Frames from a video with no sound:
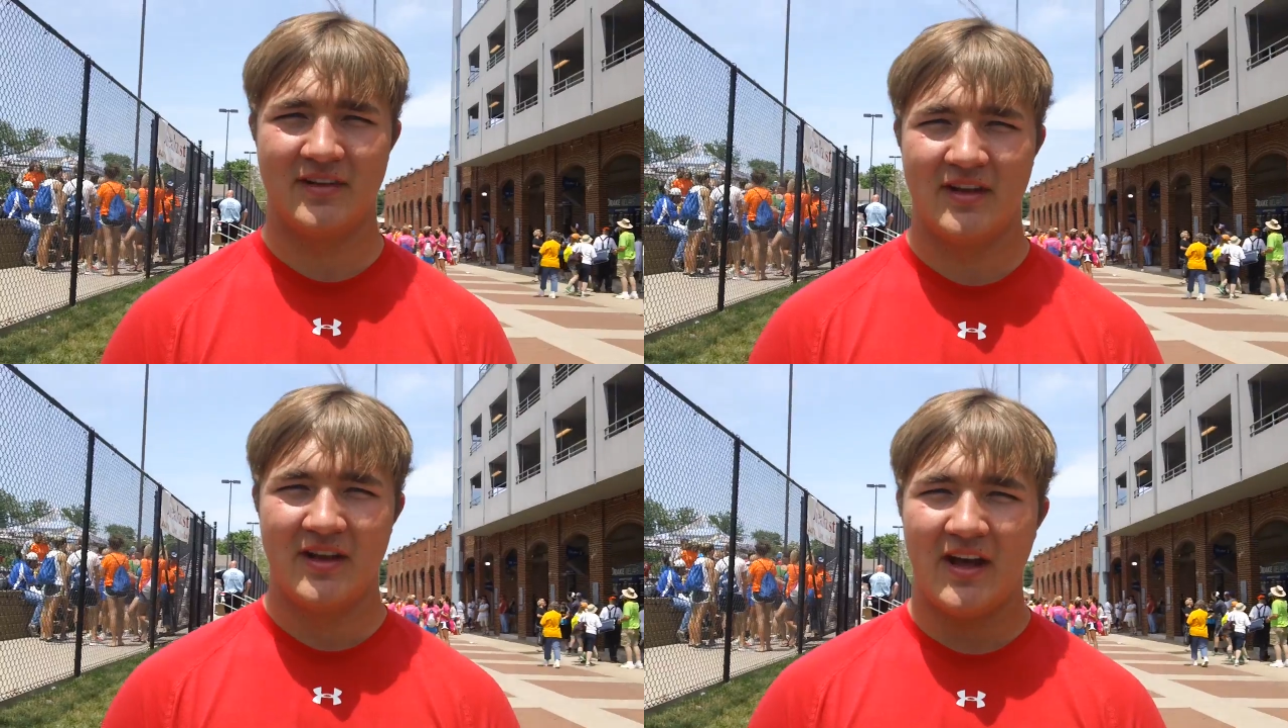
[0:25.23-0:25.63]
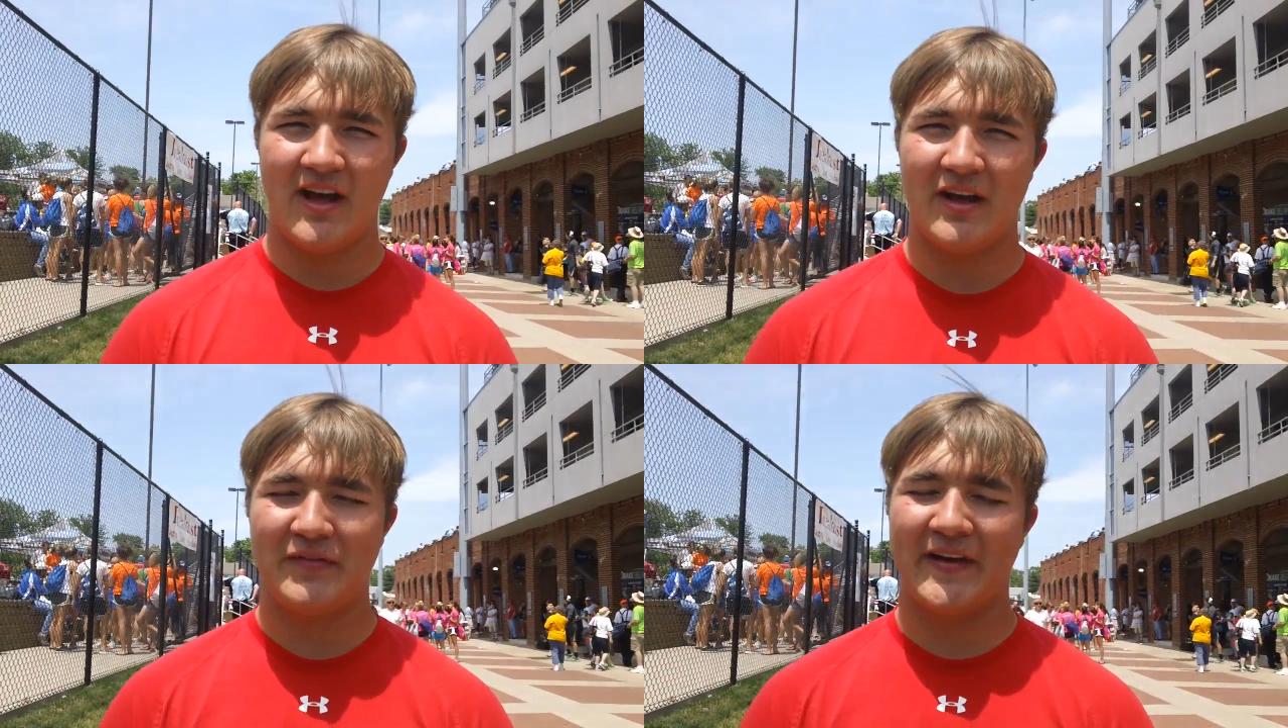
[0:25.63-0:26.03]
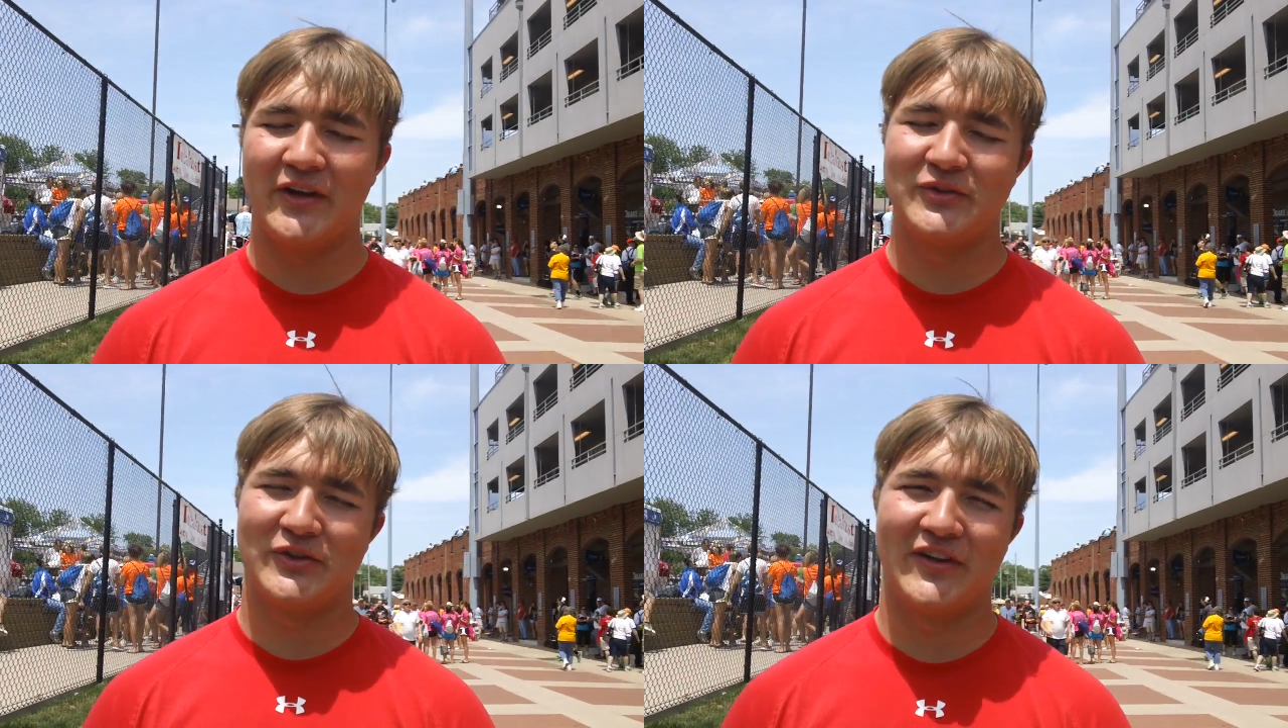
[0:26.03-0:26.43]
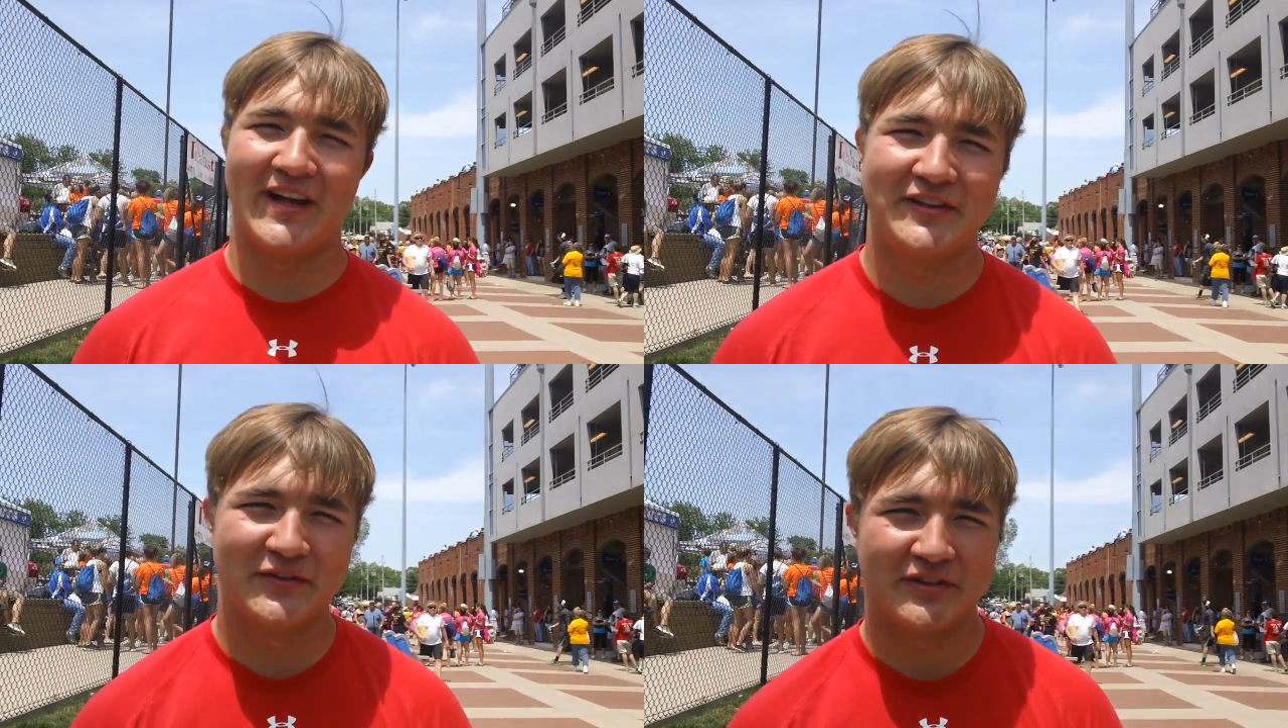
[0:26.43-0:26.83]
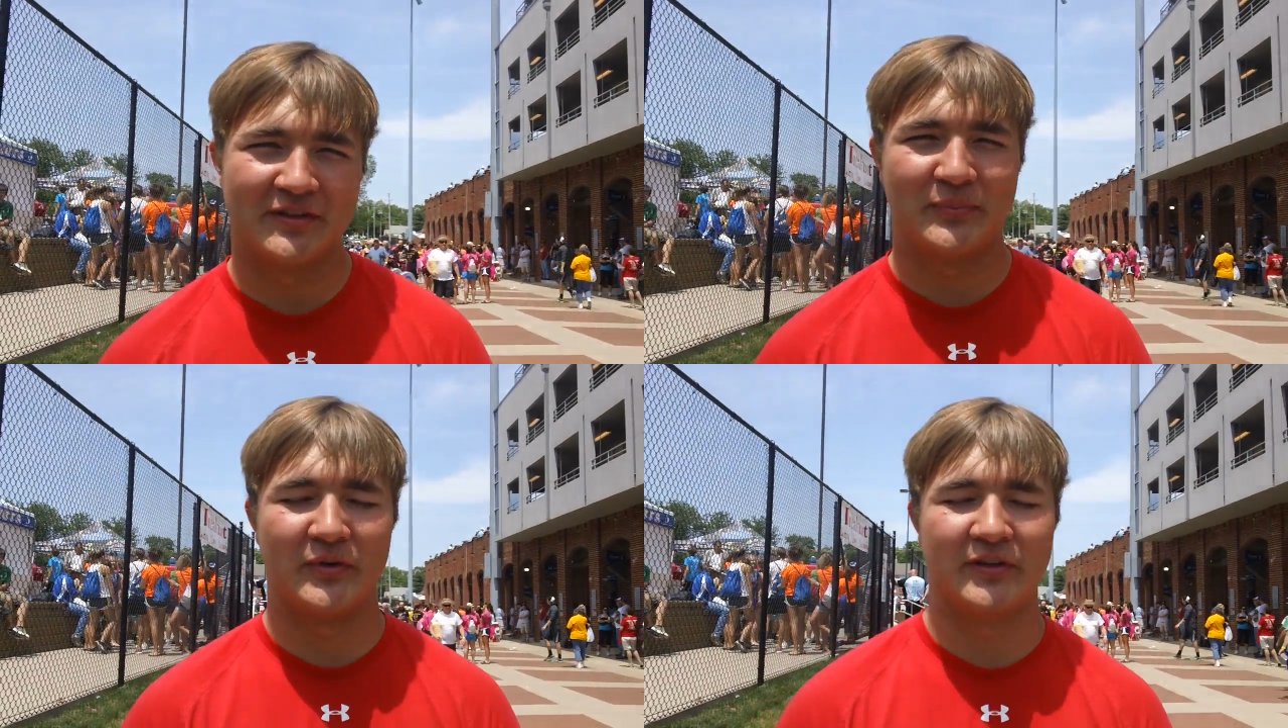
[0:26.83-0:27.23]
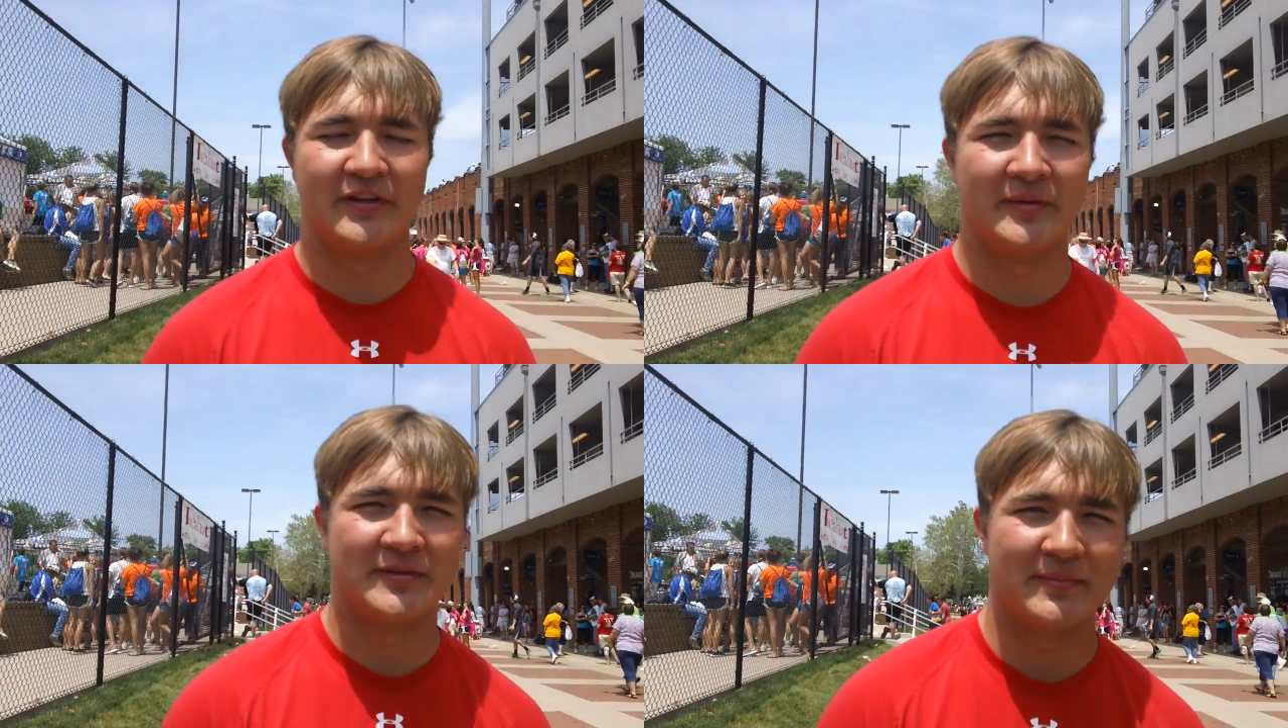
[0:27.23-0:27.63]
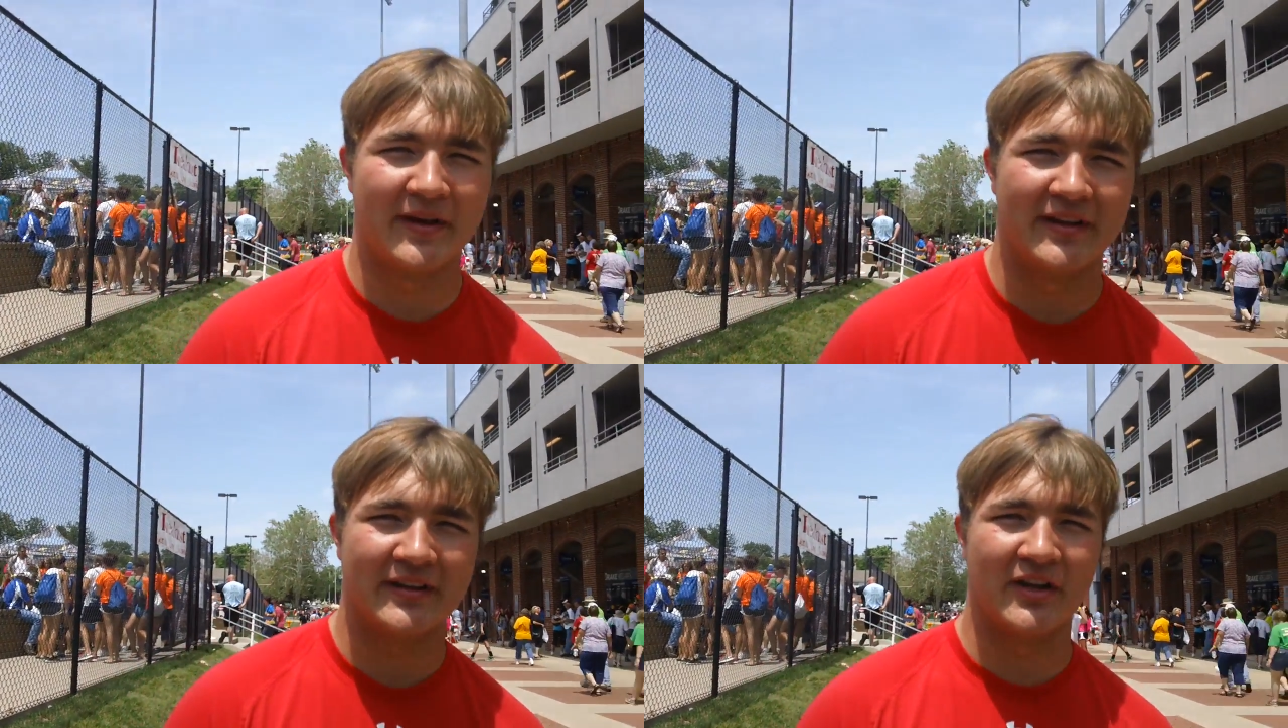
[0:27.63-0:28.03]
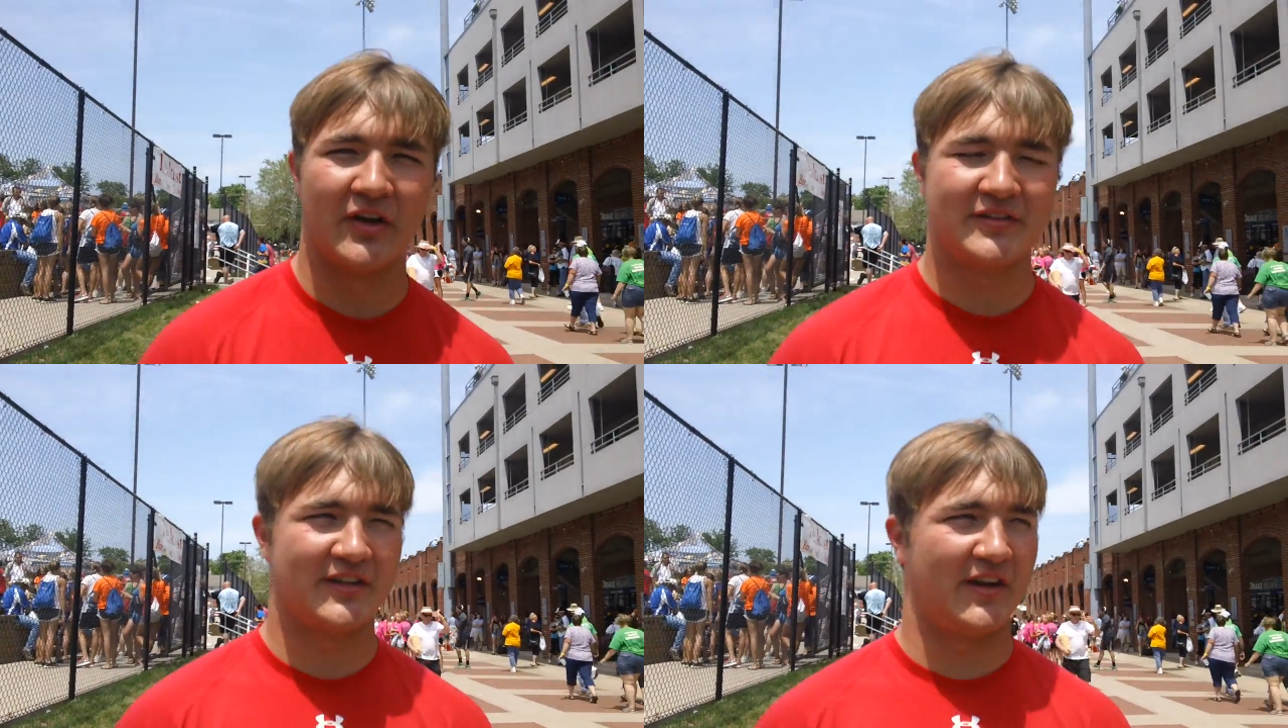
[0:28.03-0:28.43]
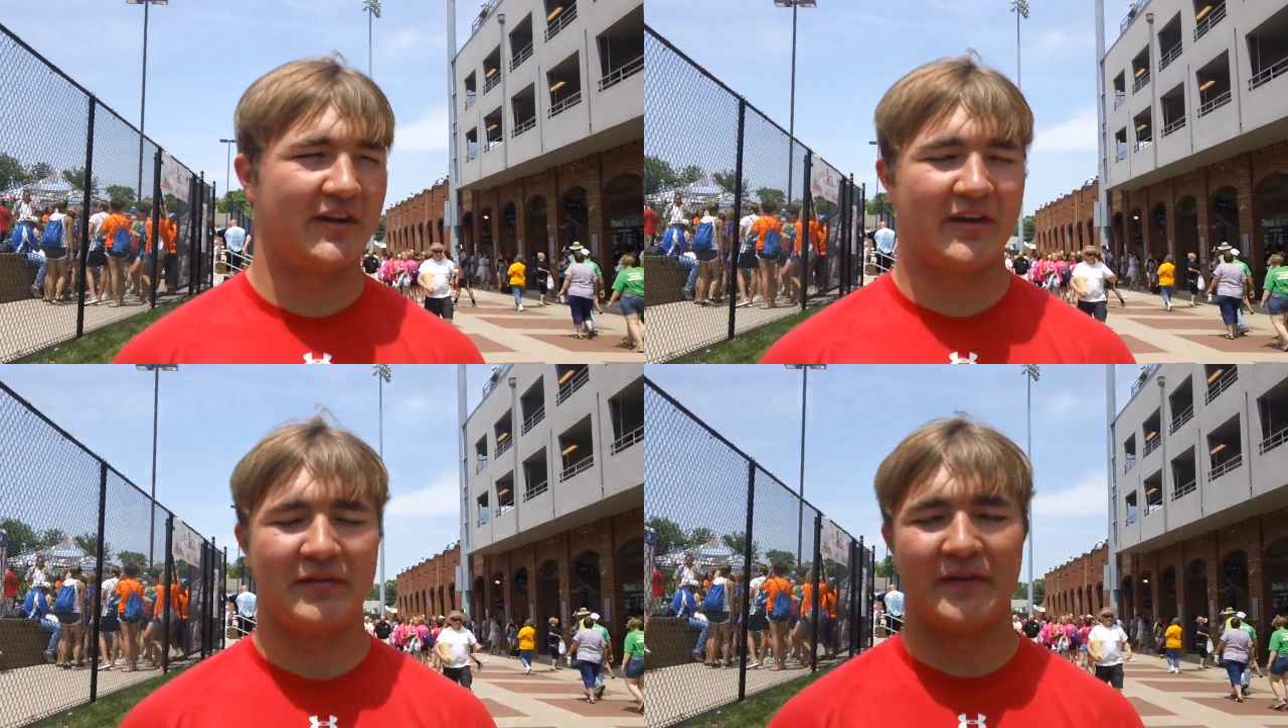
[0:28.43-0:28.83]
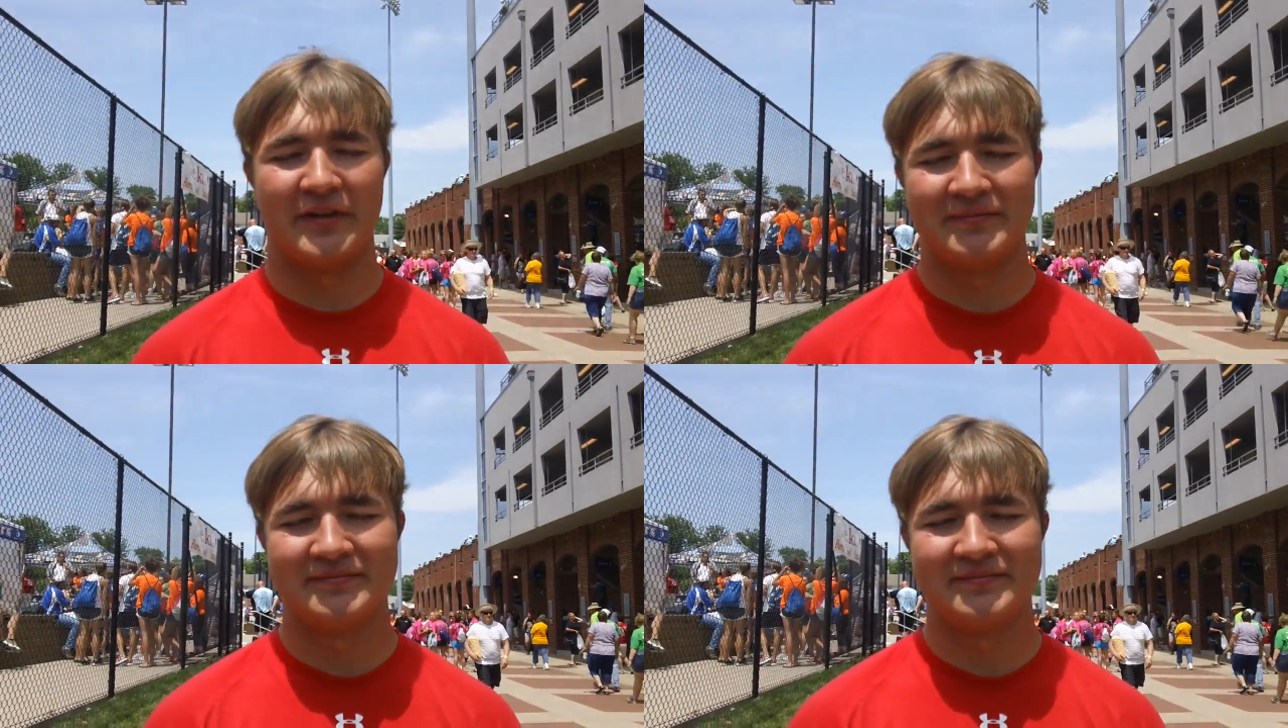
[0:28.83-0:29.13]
Finals were a lot different than the prelims, but, you know, it's all right. I had fun.